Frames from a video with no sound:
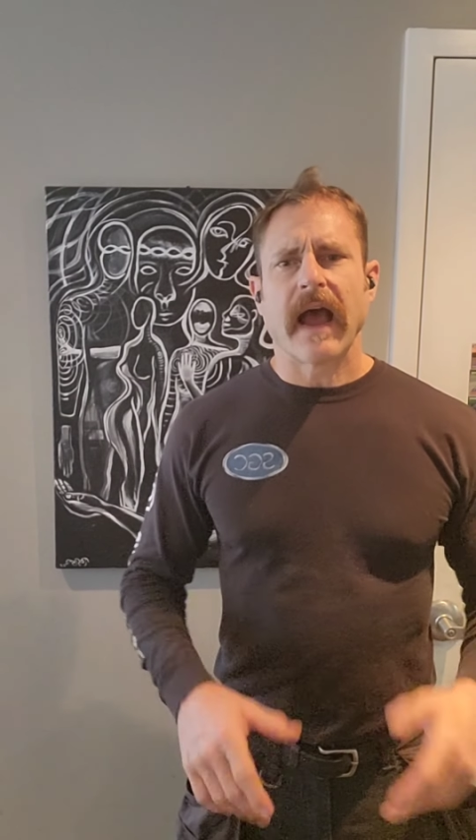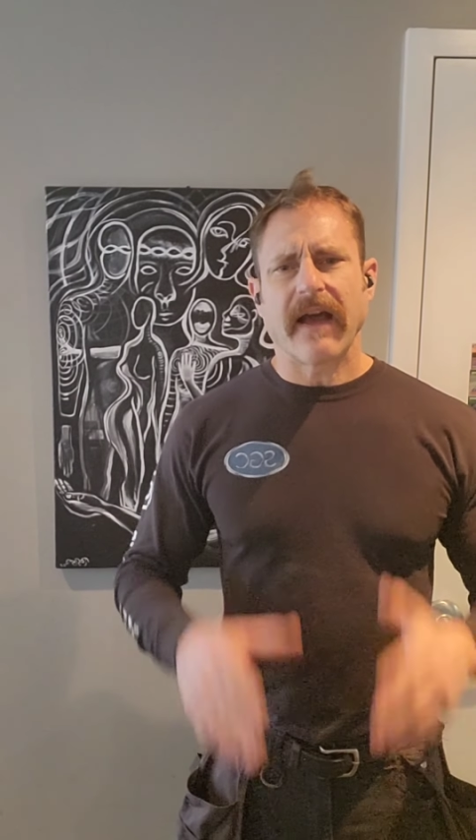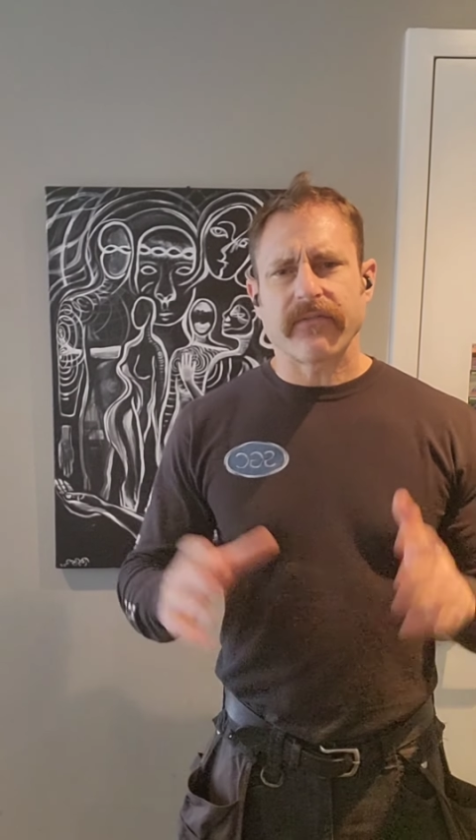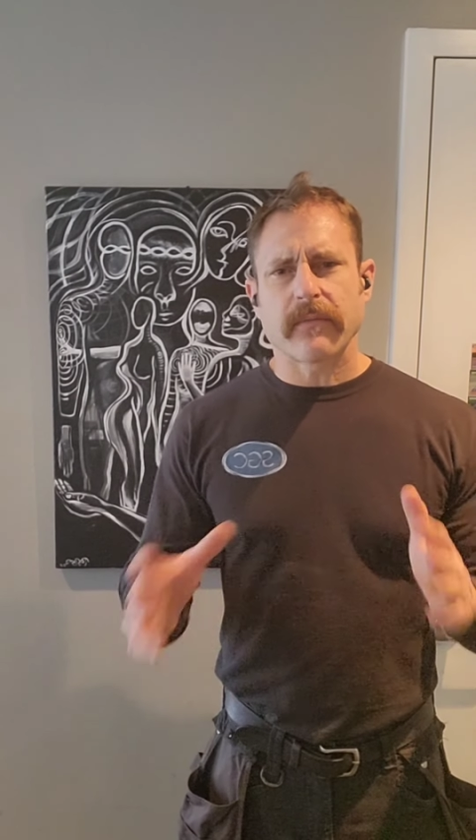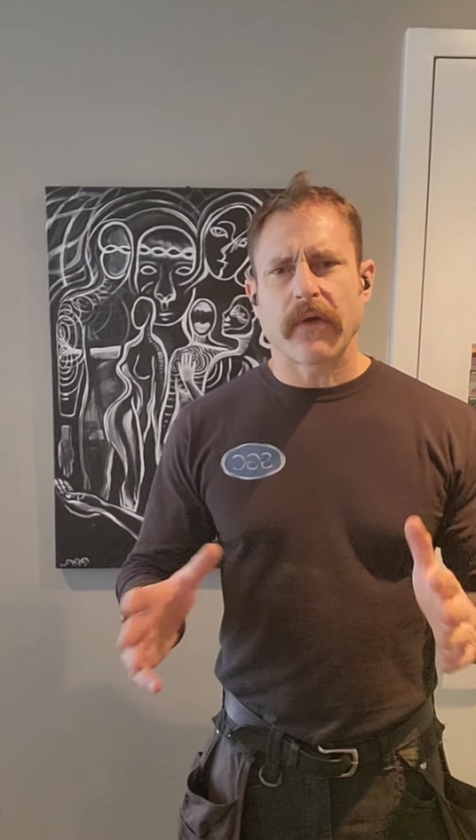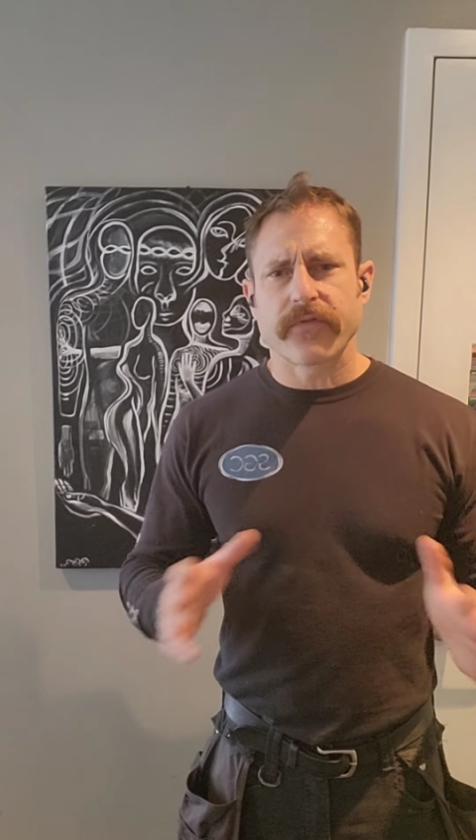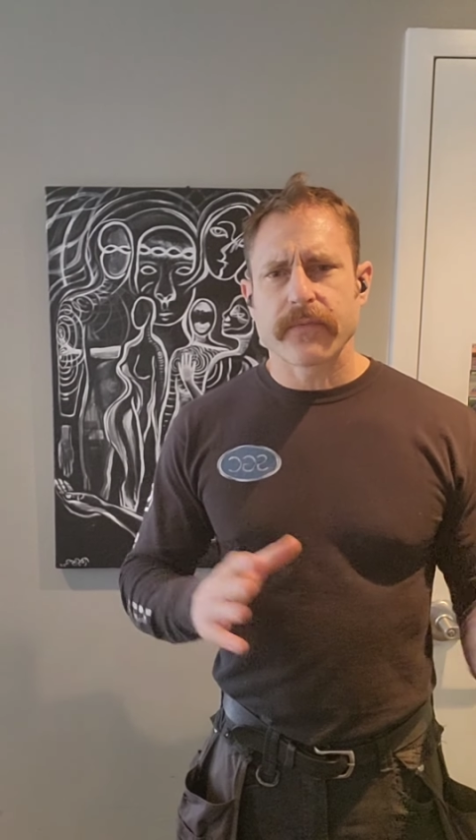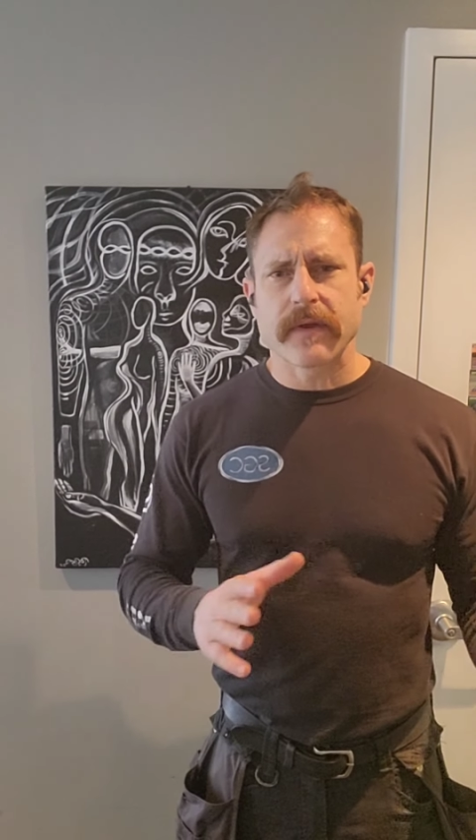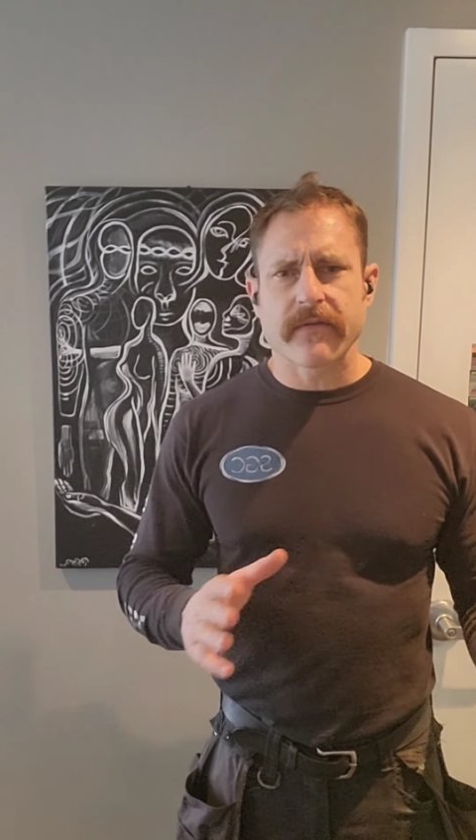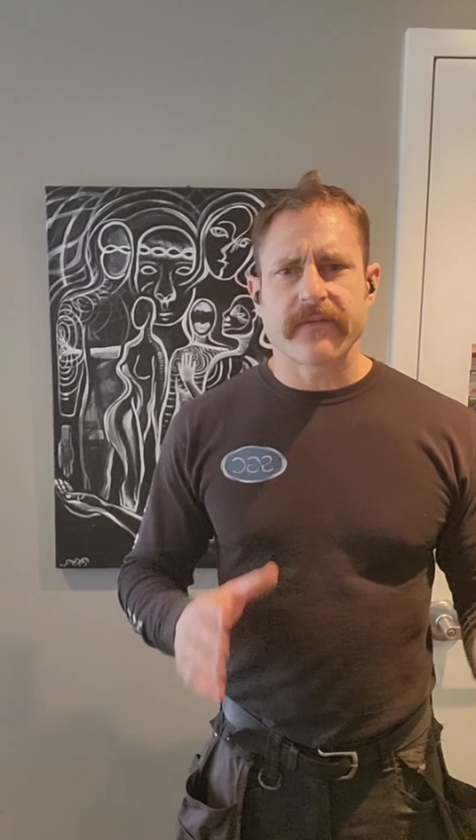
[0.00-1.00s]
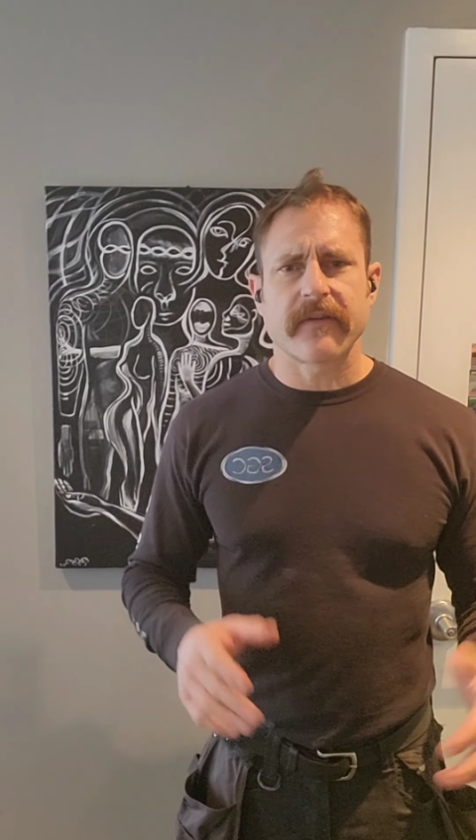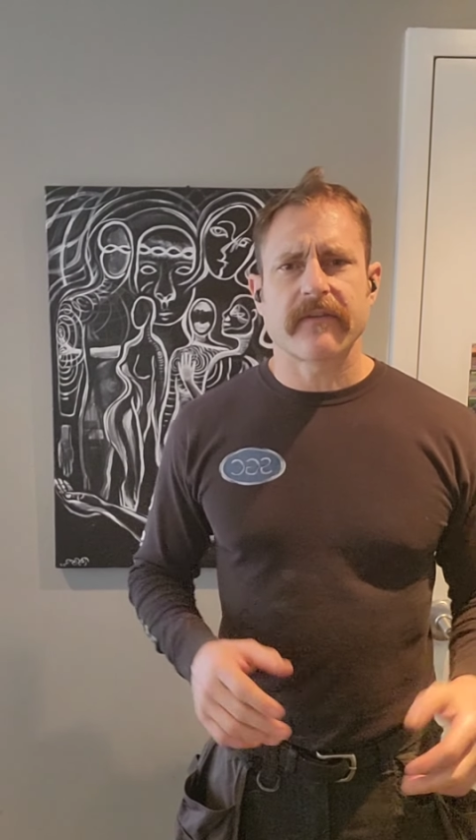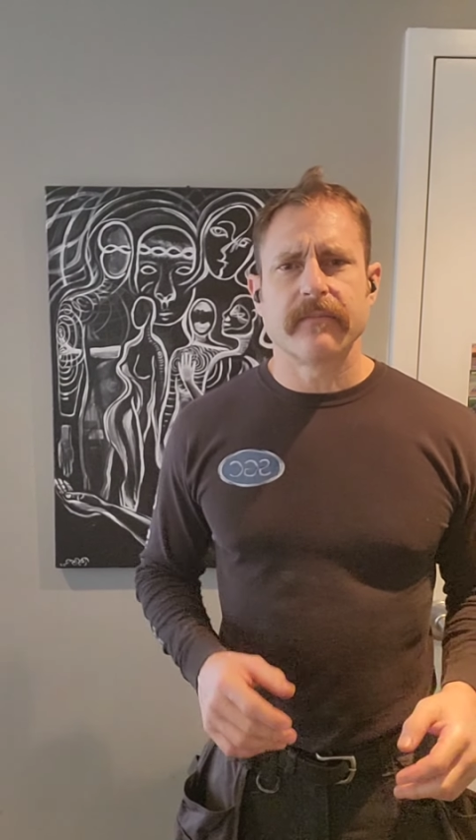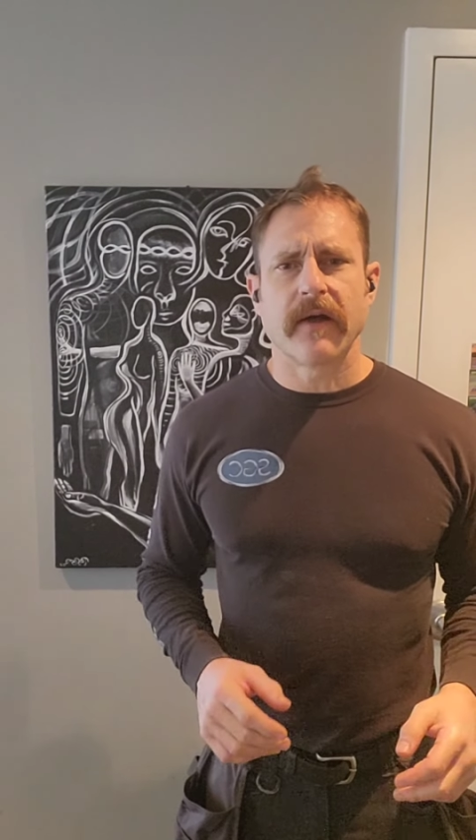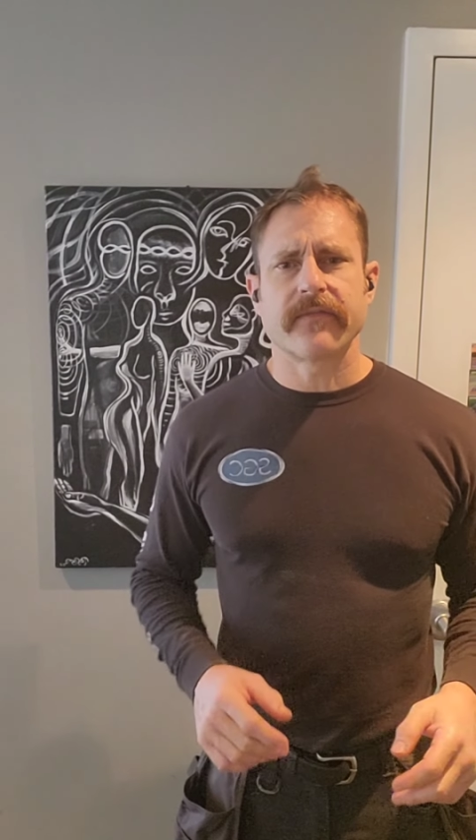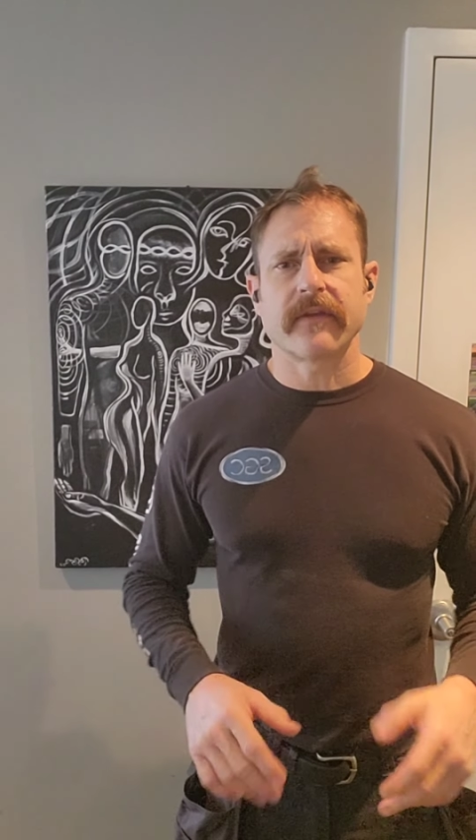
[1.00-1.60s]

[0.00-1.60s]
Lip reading: After about 3 to 6 months,